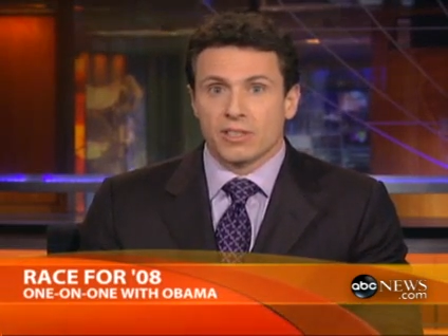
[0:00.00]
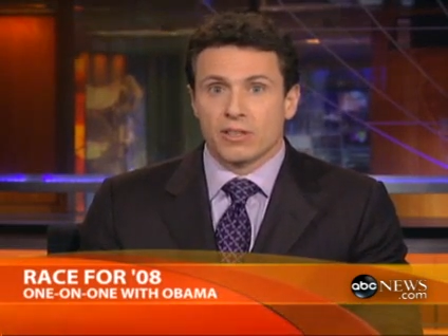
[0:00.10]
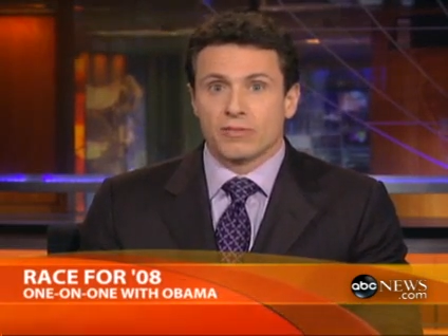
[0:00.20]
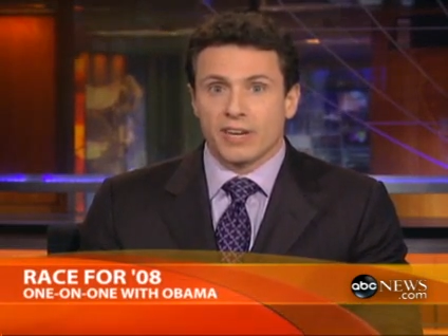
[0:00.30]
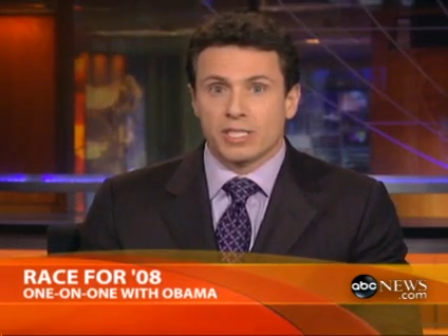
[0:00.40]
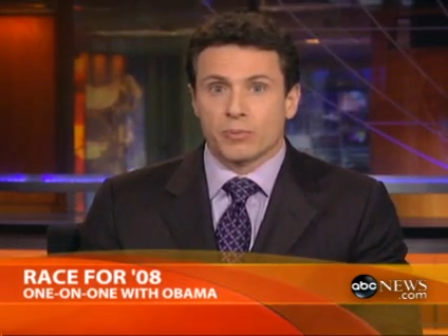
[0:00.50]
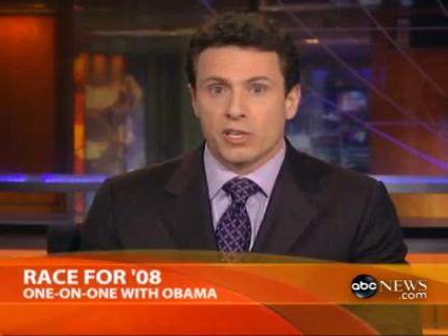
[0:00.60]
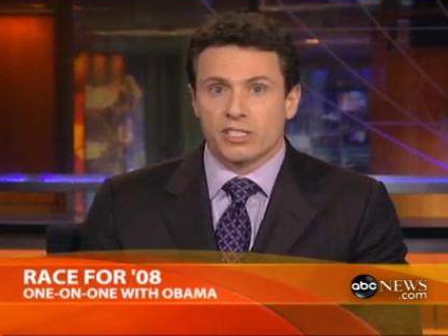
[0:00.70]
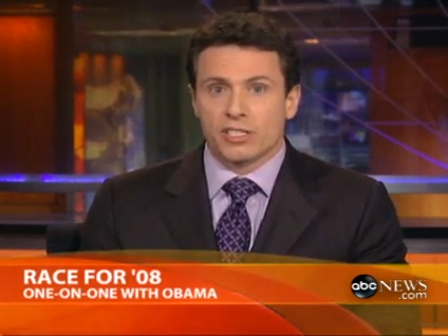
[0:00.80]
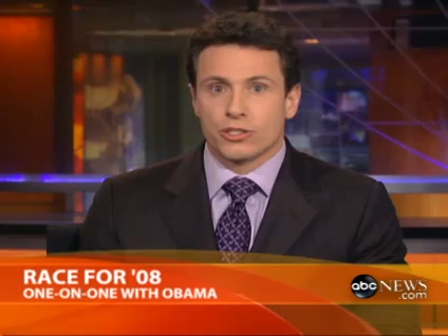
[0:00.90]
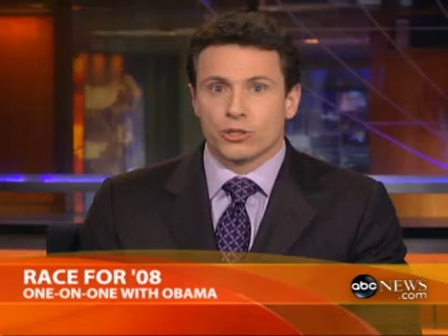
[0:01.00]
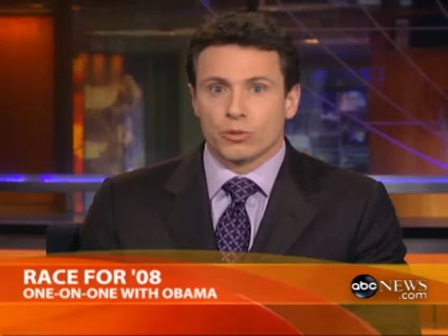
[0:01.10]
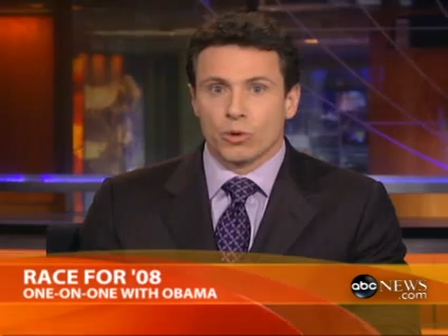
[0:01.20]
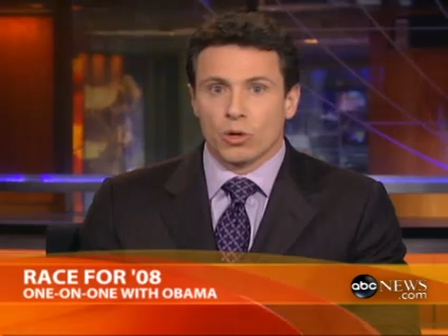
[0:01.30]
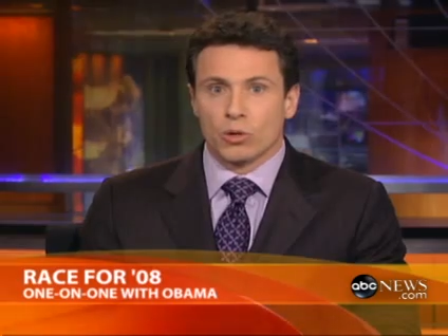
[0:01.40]
the vice
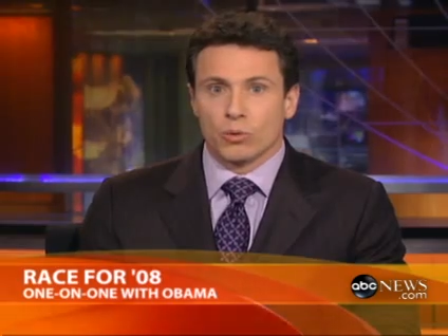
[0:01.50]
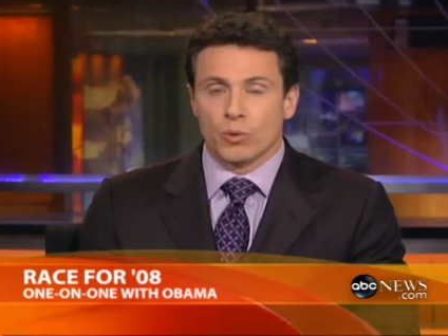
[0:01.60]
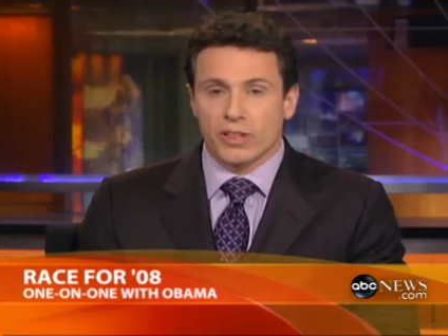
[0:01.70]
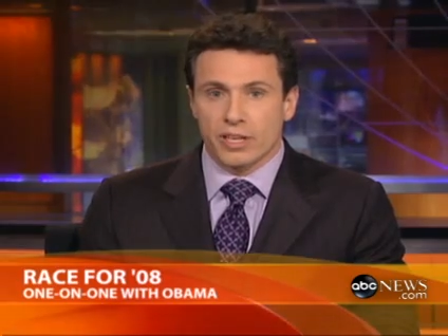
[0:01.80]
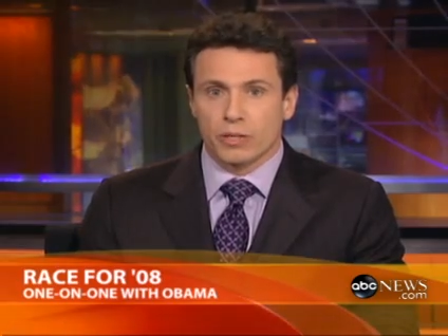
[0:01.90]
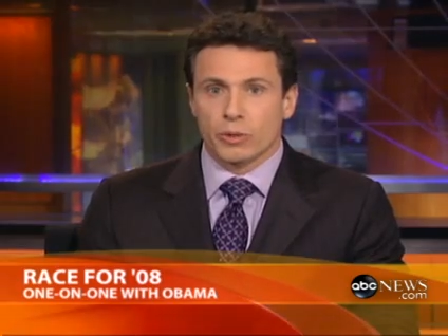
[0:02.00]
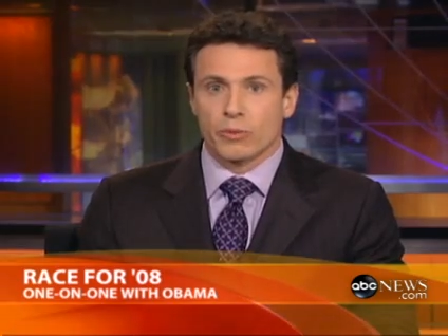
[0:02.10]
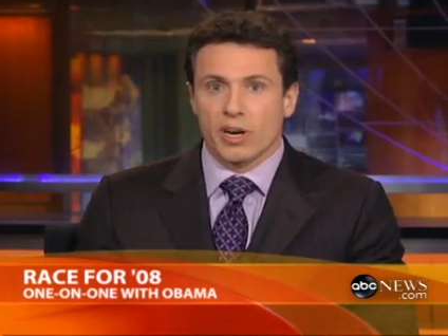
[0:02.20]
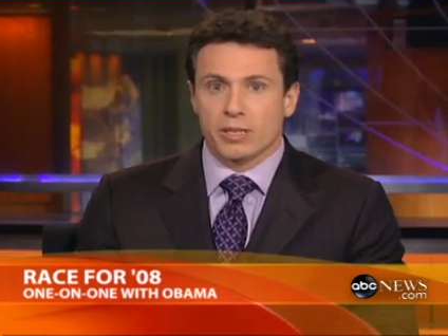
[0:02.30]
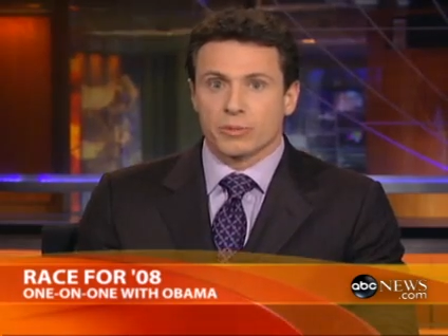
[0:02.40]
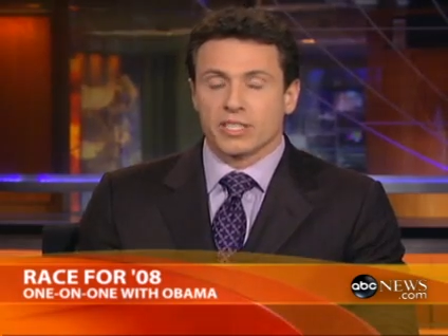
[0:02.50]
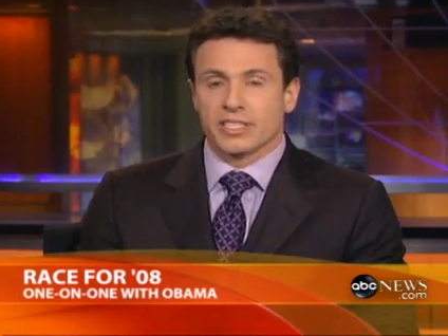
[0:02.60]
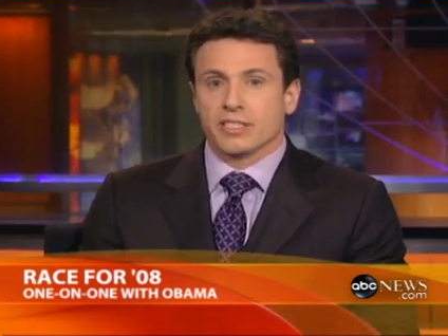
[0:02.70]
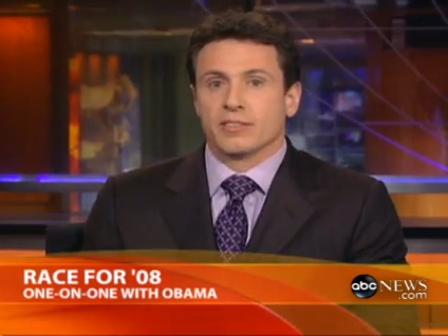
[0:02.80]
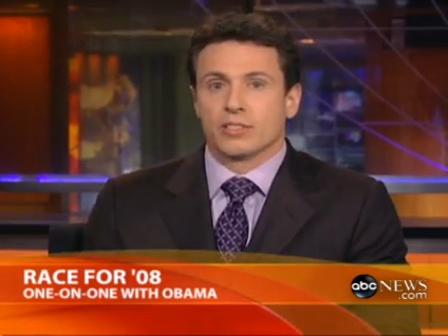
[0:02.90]
presidential role with Hillary Rodham
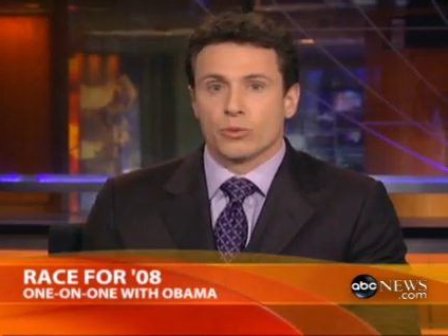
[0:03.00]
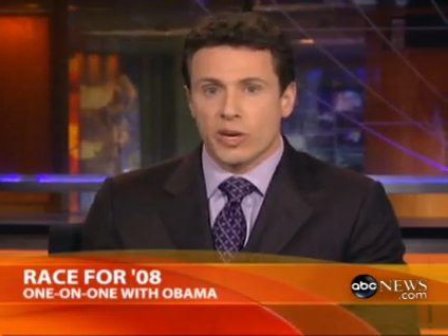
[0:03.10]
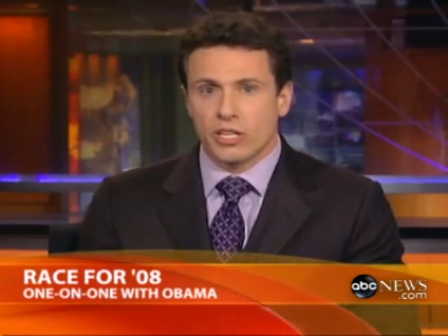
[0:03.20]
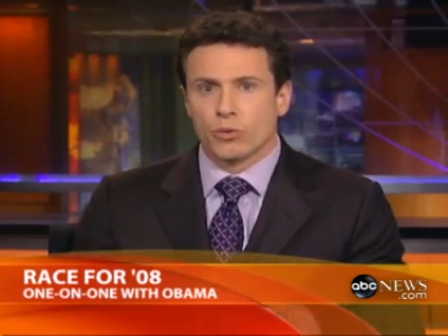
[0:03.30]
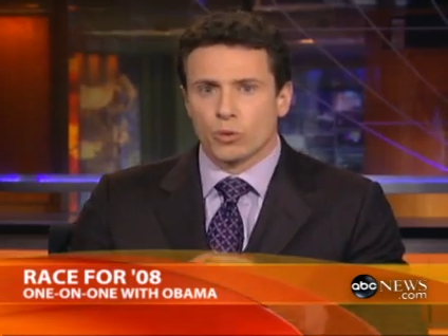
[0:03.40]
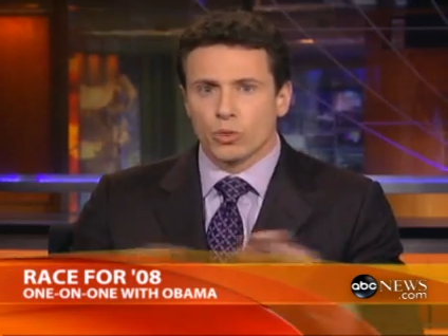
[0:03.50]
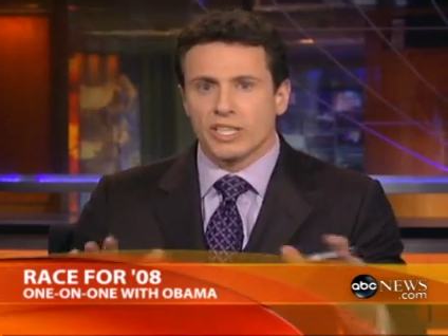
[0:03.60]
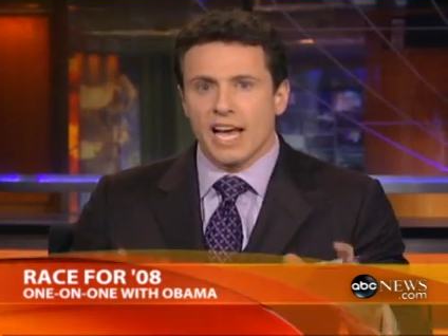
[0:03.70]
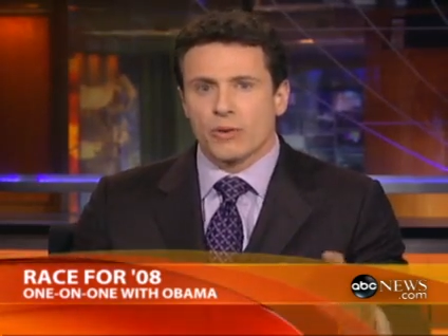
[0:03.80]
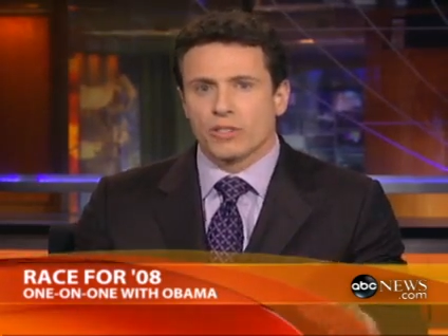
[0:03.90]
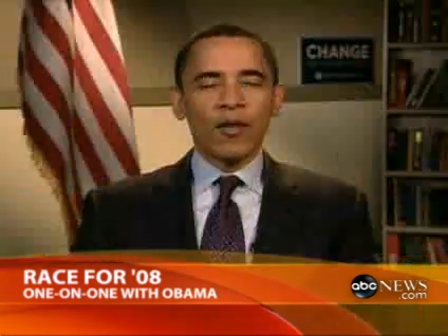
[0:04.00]
Clinton? You're ready to rule it out?